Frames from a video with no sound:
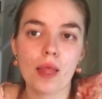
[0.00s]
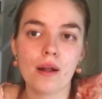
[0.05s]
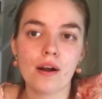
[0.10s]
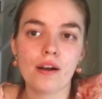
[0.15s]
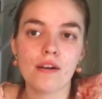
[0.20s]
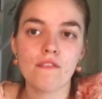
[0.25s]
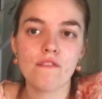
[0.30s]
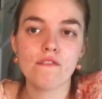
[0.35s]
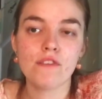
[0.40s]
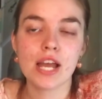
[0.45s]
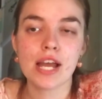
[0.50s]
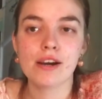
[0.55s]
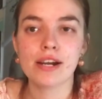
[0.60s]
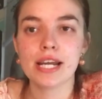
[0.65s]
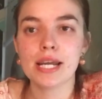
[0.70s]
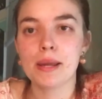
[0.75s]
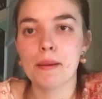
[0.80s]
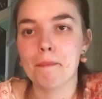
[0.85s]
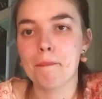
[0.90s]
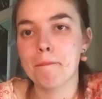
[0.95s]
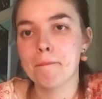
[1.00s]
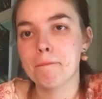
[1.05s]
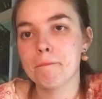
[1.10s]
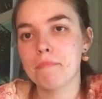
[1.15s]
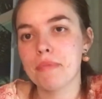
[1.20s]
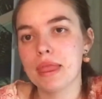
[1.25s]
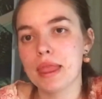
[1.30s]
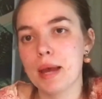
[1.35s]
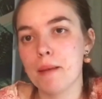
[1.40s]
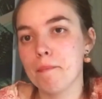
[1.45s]
very
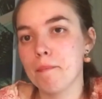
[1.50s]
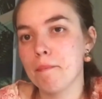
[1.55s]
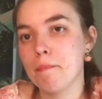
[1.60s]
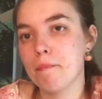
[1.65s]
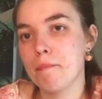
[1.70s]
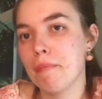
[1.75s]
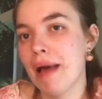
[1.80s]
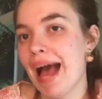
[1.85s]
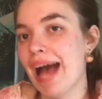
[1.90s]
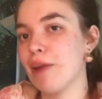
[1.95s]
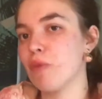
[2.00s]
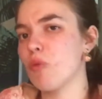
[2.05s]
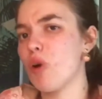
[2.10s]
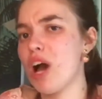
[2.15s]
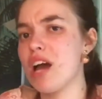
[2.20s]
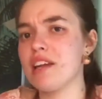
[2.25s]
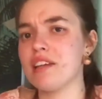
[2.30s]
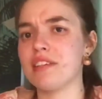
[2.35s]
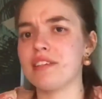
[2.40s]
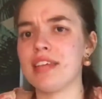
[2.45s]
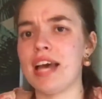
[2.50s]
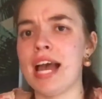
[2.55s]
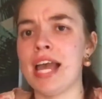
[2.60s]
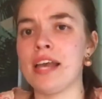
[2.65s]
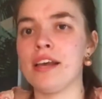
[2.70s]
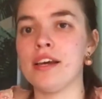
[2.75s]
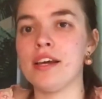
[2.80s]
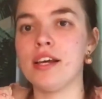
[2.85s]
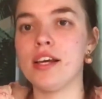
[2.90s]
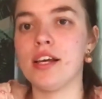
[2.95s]
bad word to
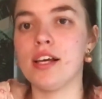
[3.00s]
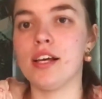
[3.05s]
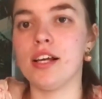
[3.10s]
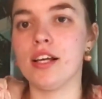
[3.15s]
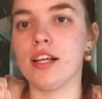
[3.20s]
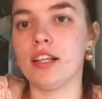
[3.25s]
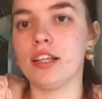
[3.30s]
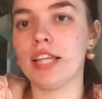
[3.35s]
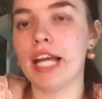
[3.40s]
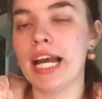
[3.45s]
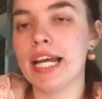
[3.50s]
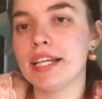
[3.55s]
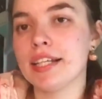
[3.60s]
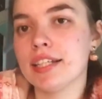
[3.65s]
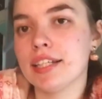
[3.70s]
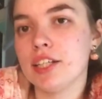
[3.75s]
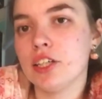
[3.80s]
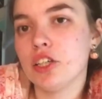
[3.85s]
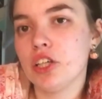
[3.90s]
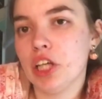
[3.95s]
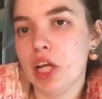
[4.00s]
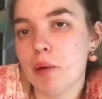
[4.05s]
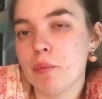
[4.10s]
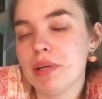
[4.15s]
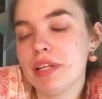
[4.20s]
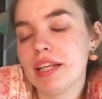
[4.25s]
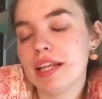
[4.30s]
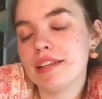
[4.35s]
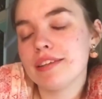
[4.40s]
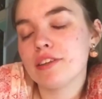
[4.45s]
say, like, you know,
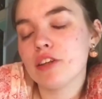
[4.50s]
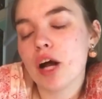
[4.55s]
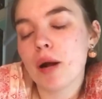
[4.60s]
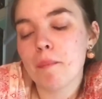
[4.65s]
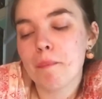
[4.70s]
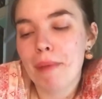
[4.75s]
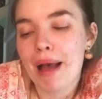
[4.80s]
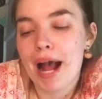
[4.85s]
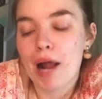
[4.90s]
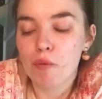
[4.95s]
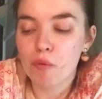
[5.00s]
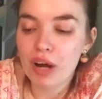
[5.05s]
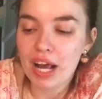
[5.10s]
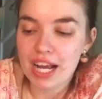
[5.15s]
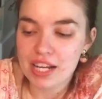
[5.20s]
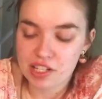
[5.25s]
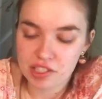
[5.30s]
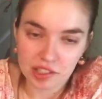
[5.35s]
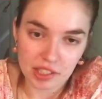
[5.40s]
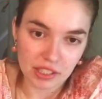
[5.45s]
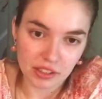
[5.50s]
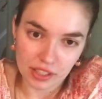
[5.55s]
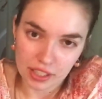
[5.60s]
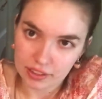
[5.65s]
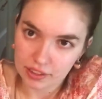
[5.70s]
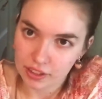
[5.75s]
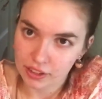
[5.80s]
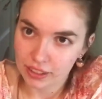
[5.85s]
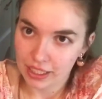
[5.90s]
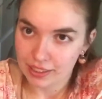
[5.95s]
it's not a bad word, I
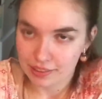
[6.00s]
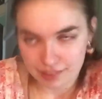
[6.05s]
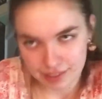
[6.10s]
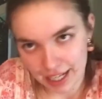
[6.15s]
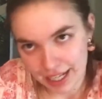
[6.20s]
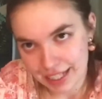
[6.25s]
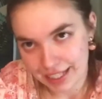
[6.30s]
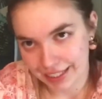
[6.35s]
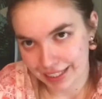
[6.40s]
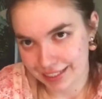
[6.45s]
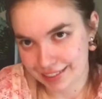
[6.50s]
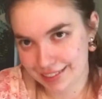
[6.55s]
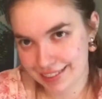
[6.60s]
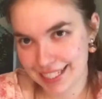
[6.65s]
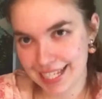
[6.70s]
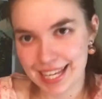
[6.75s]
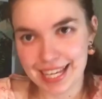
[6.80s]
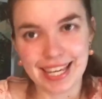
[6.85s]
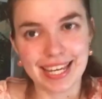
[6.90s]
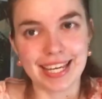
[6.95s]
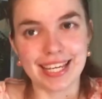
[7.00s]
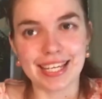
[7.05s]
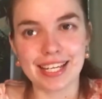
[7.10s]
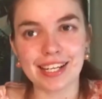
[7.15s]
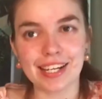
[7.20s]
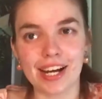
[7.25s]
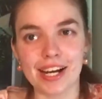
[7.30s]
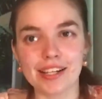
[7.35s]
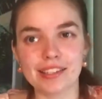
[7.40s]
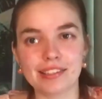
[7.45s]
don't like saying it, you
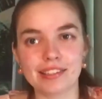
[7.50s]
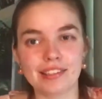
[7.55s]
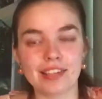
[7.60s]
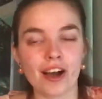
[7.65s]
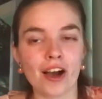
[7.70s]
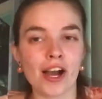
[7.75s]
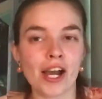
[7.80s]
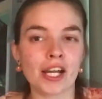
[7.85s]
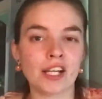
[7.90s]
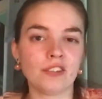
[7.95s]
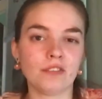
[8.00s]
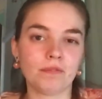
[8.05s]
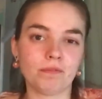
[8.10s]
know, so,